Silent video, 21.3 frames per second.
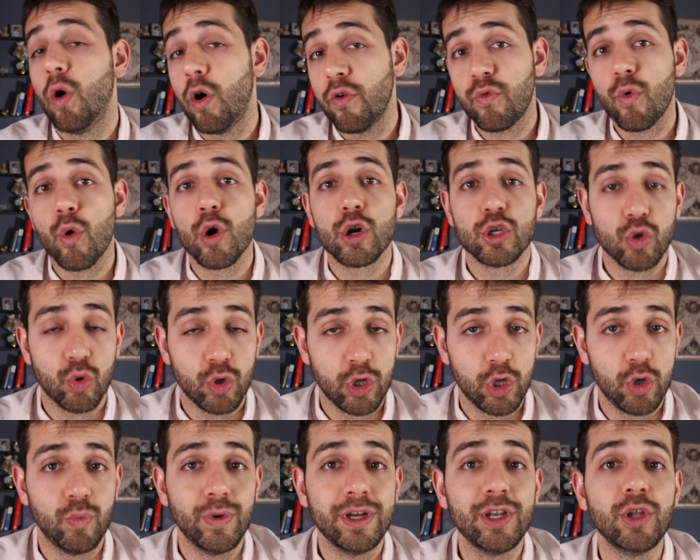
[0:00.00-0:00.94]
Of course,
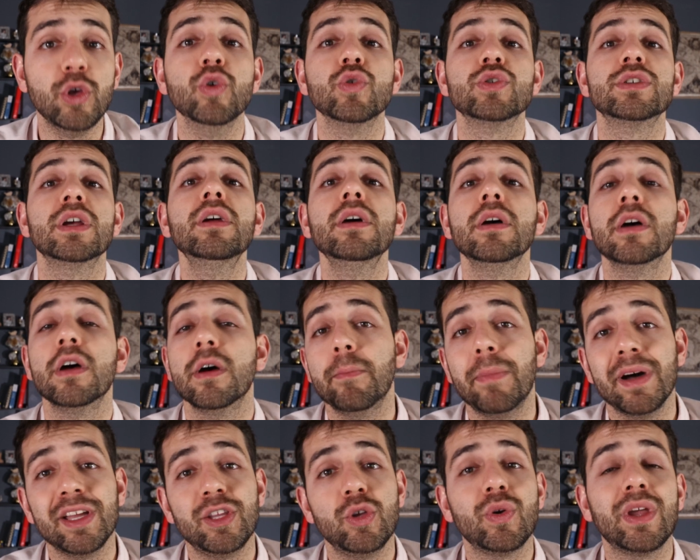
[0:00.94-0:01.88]
only one user,
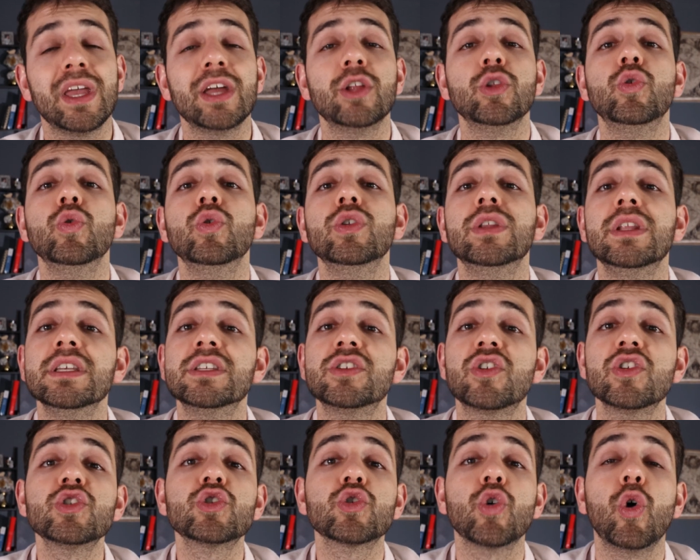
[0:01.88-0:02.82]
but you can do
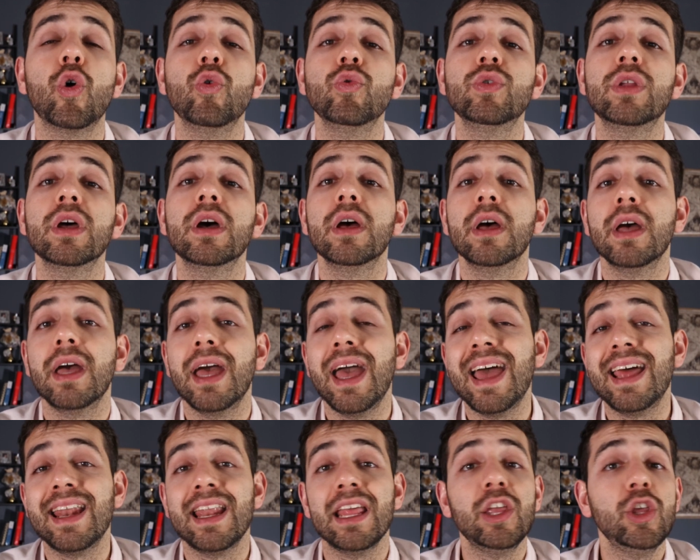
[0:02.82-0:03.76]
this transcode
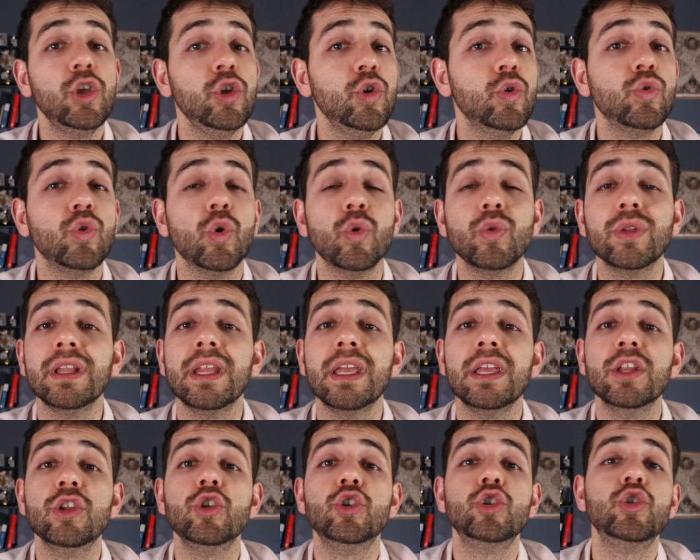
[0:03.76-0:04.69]
and you don't
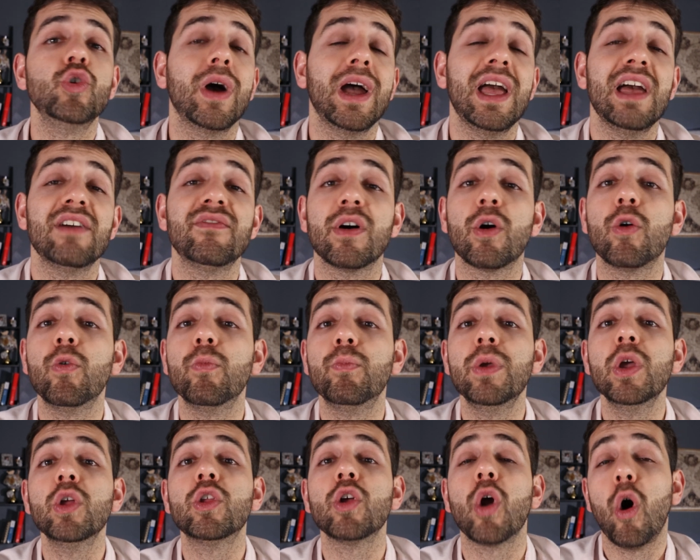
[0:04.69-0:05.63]
need to have a
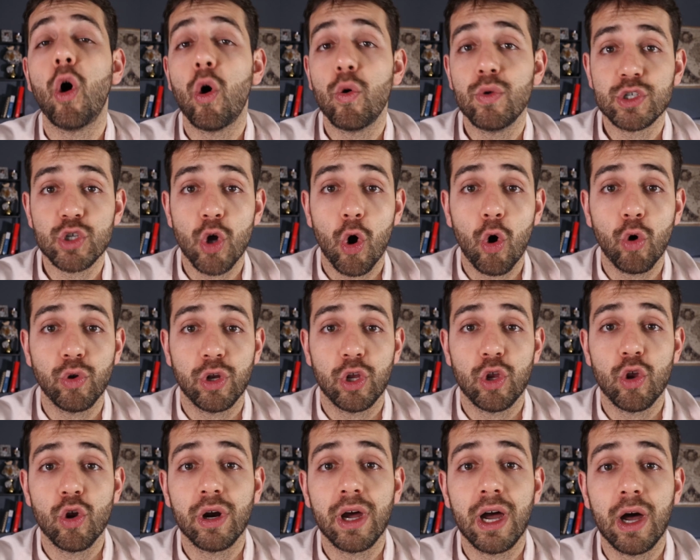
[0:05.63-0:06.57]
computer always
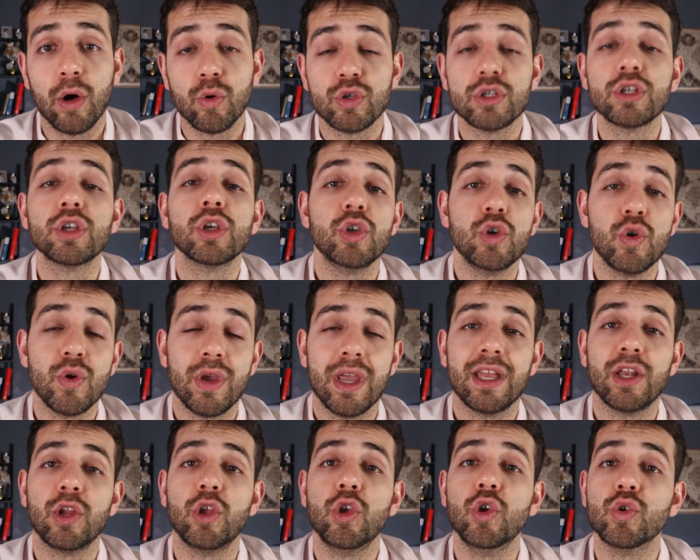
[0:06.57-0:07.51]
on in your house. You
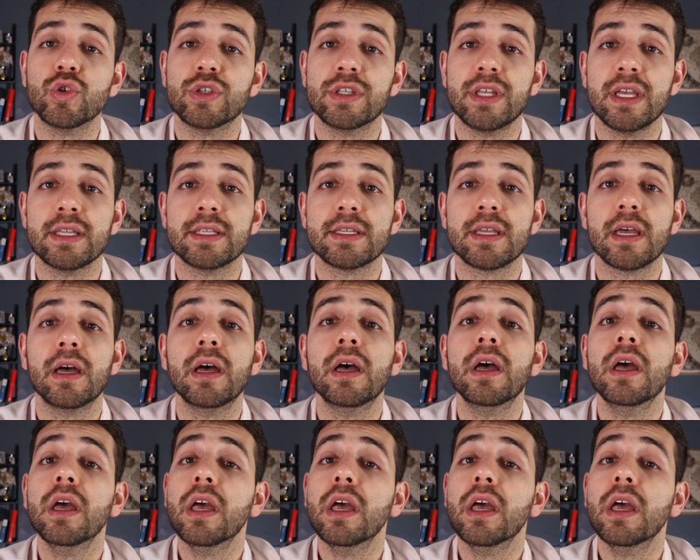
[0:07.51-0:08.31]
can use it.